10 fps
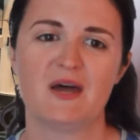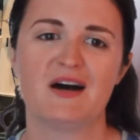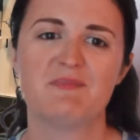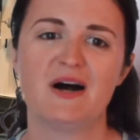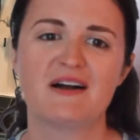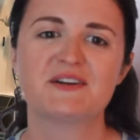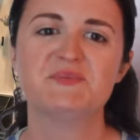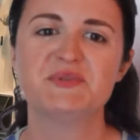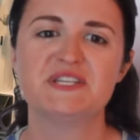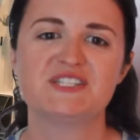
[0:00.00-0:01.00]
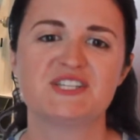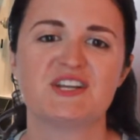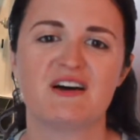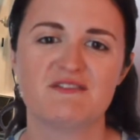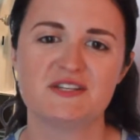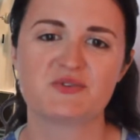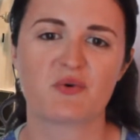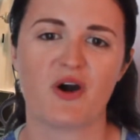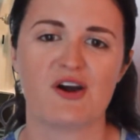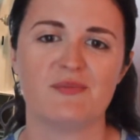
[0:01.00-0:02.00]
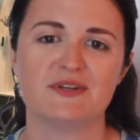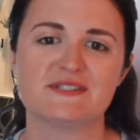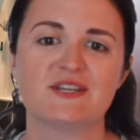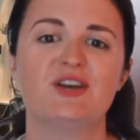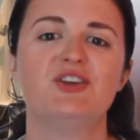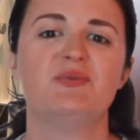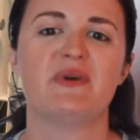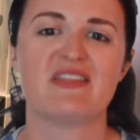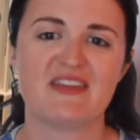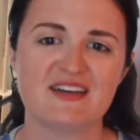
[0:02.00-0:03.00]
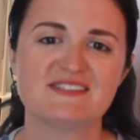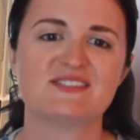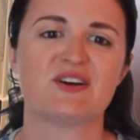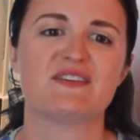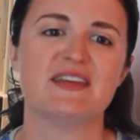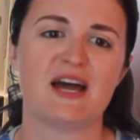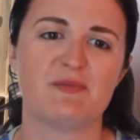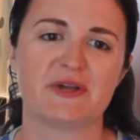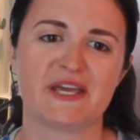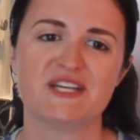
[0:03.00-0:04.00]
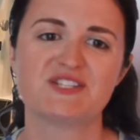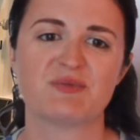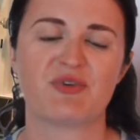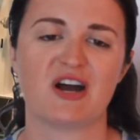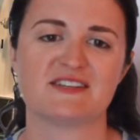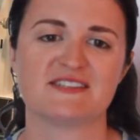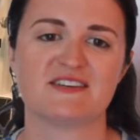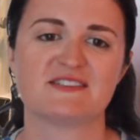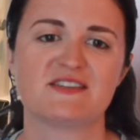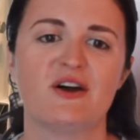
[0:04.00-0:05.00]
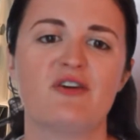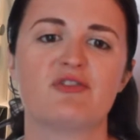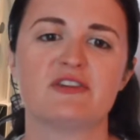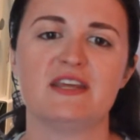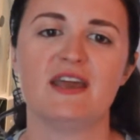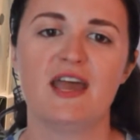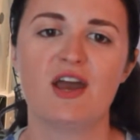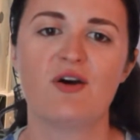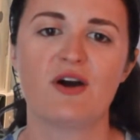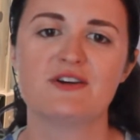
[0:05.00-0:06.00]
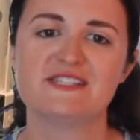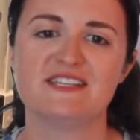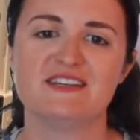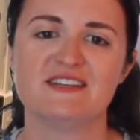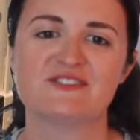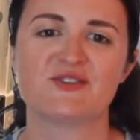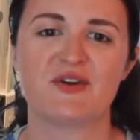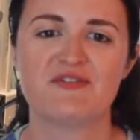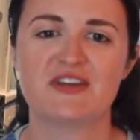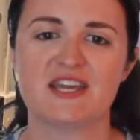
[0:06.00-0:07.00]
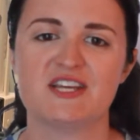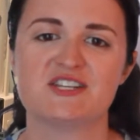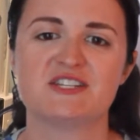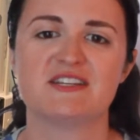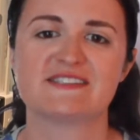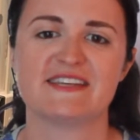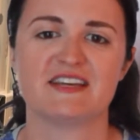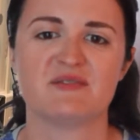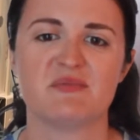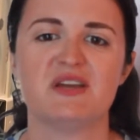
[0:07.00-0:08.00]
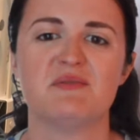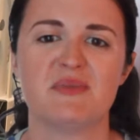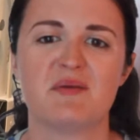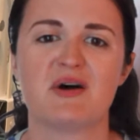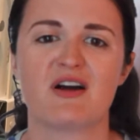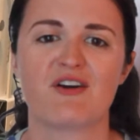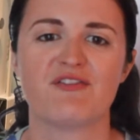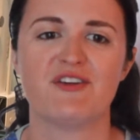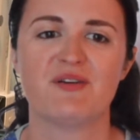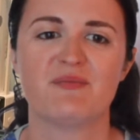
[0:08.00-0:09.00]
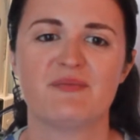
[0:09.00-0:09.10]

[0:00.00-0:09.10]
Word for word: Upon completion of these requirements, you may then start the application process for the A R R T Certification Exam in Mammography.